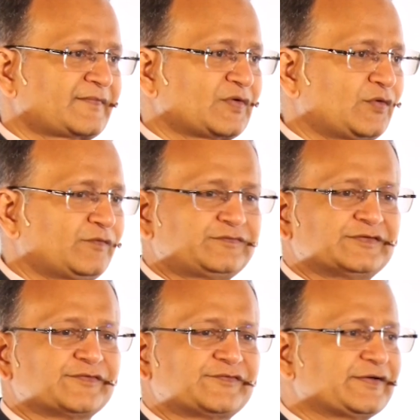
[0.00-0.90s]
of
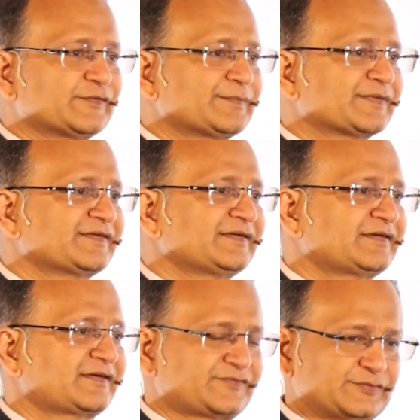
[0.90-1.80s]
the 51%
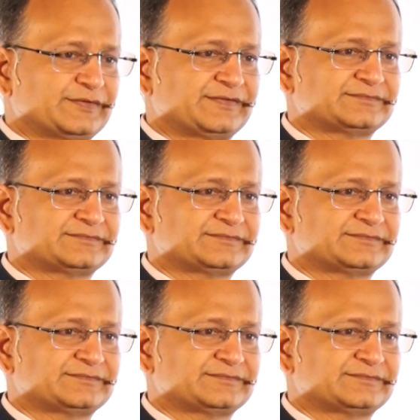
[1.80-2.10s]
threshold.